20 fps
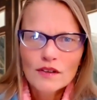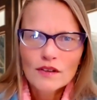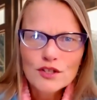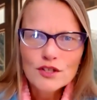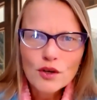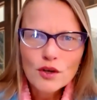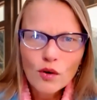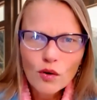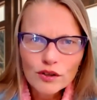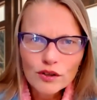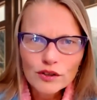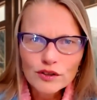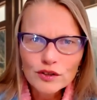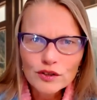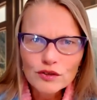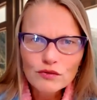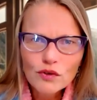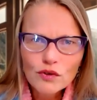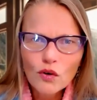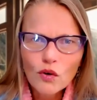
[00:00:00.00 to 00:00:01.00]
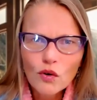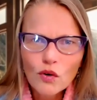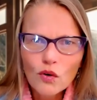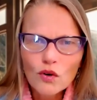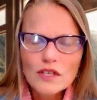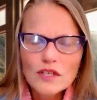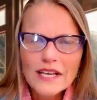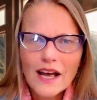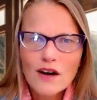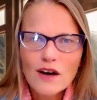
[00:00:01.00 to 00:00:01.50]
The shoulders
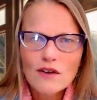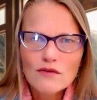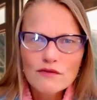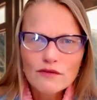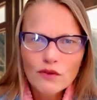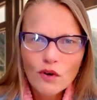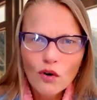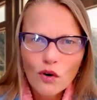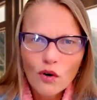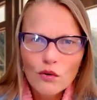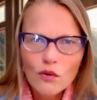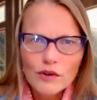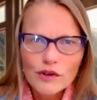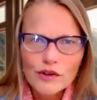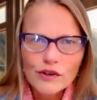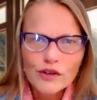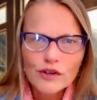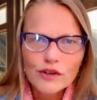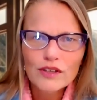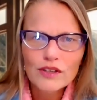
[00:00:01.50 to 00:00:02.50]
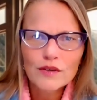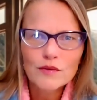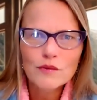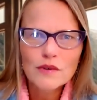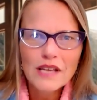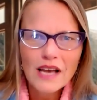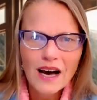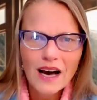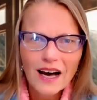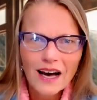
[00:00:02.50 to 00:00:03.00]
roll down forward.
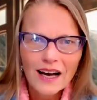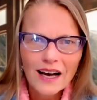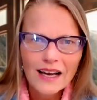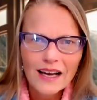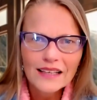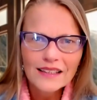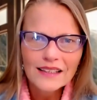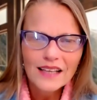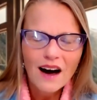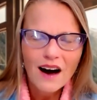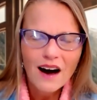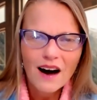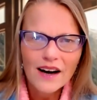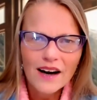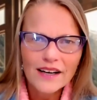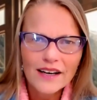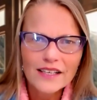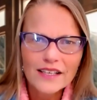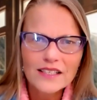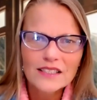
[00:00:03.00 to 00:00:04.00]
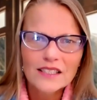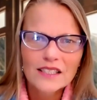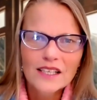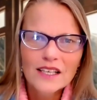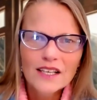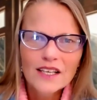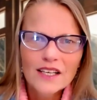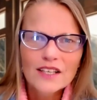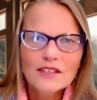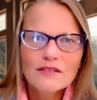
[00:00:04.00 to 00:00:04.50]
We hide the heart.
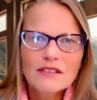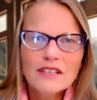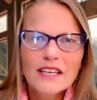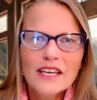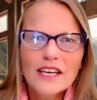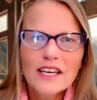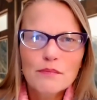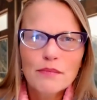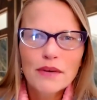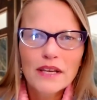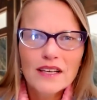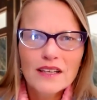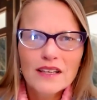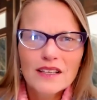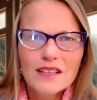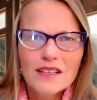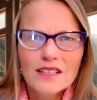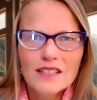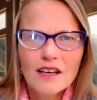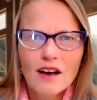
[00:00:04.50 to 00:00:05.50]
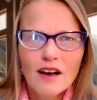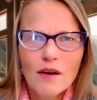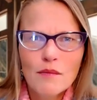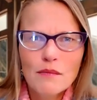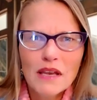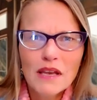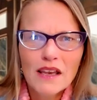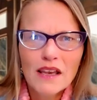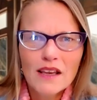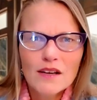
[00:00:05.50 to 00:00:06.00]
We get a pit in the
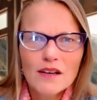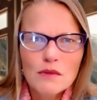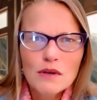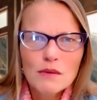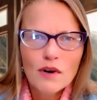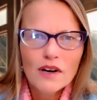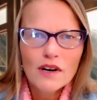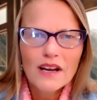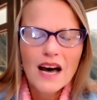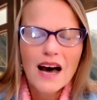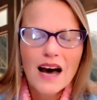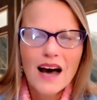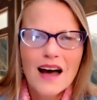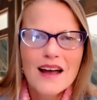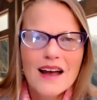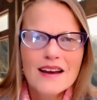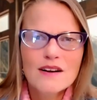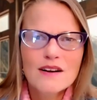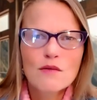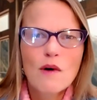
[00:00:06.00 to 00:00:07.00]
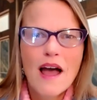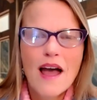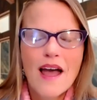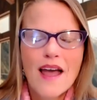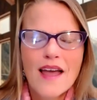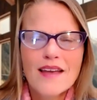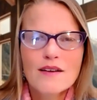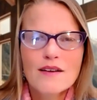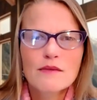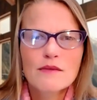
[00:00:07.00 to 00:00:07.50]
tummy and we want to hide
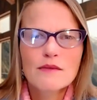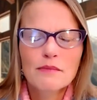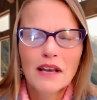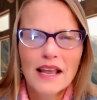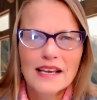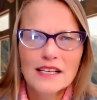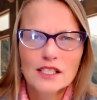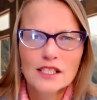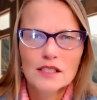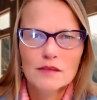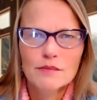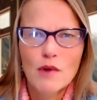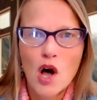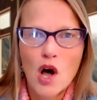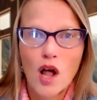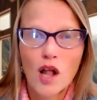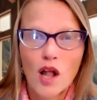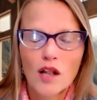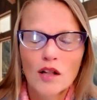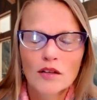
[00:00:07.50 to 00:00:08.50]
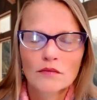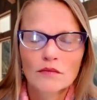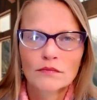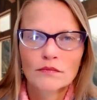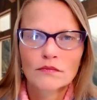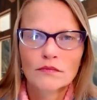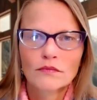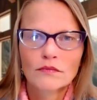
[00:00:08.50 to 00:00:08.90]
away and we play small.